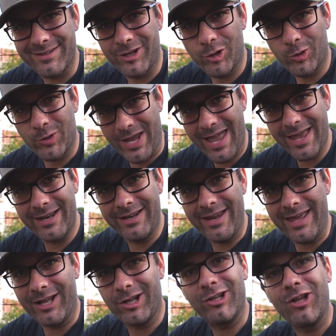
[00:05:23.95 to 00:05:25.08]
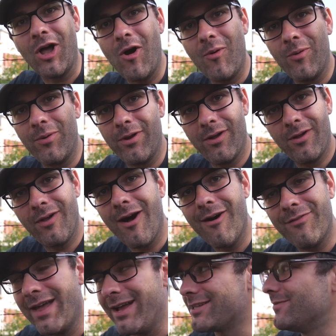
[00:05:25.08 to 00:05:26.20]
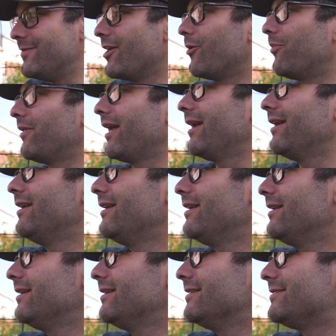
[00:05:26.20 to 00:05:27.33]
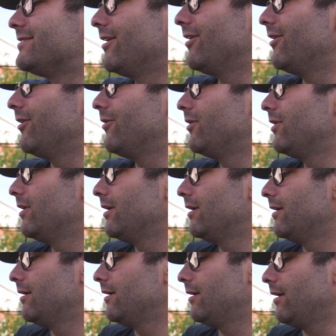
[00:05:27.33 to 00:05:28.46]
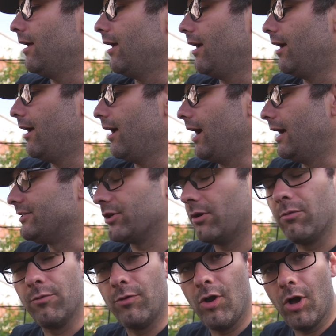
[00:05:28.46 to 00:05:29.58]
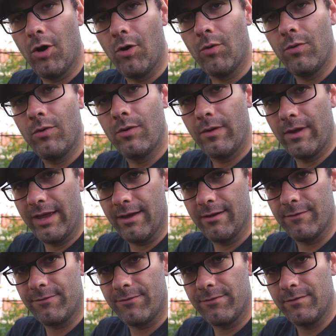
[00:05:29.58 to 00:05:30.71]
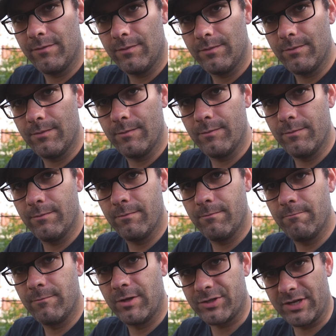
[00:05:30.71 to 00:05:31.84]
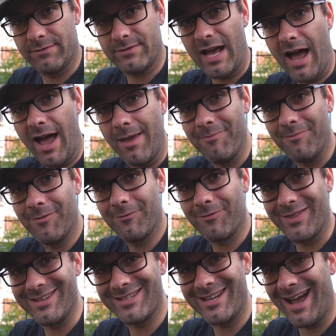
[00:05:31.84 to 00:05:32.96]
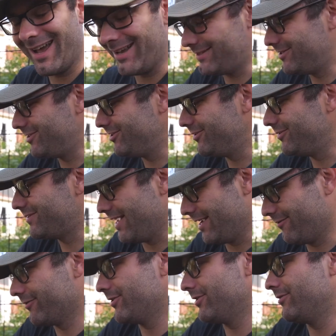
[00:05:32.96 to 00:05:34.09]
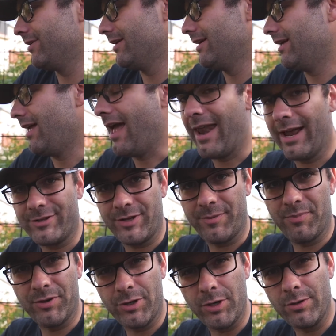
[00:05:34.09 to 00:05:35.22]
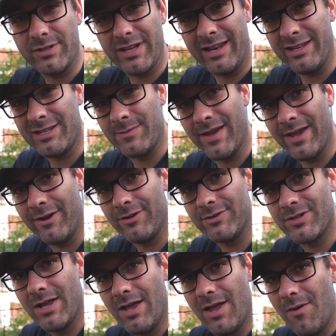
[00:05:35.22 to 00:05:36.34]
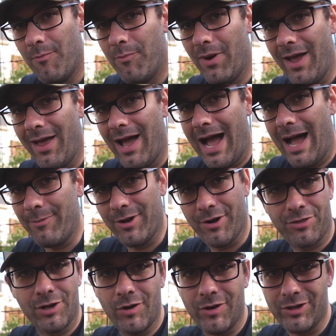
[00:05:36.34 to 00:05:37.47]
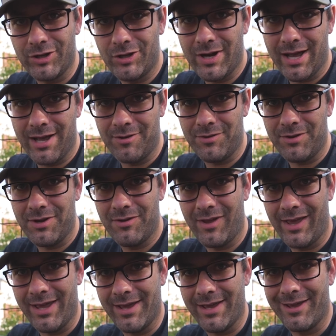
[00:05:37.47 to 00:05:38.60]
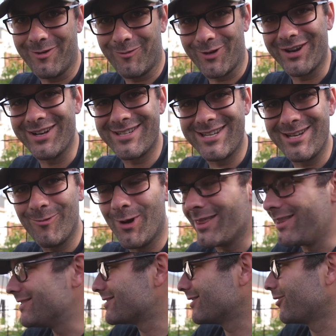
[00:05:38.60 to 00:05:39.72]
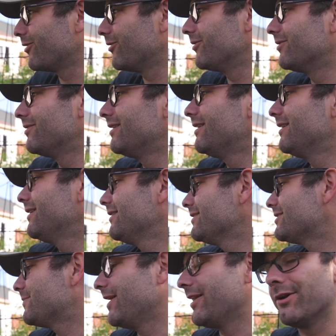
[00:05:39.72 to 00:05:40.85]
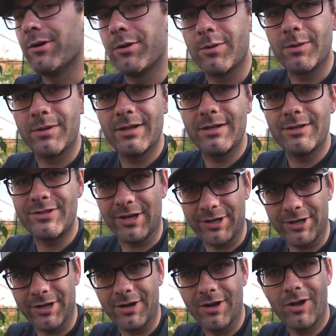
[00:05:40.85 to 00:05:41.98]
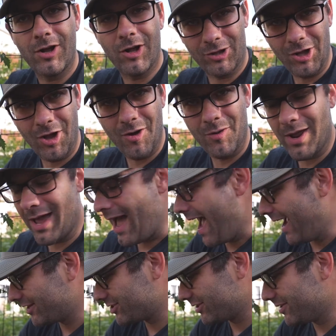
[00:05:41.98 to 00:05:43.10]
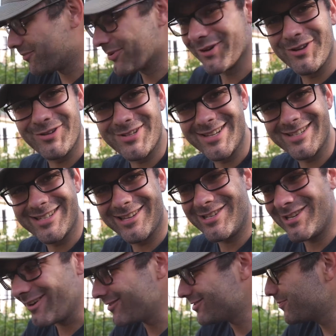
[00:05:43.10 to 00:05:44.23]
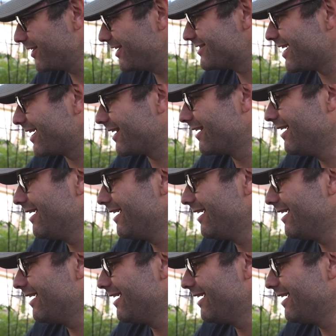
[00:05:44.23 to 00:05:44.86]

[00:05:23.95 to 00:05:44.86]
created a clone of that tomato plant. So I don't know if there's enough time for this guy to take root and actually produce any tomatoes, but I'm gonna throw it in the ground and we're gonna see what this little tomato sucker clone actually produces this year. It's pretty exciting.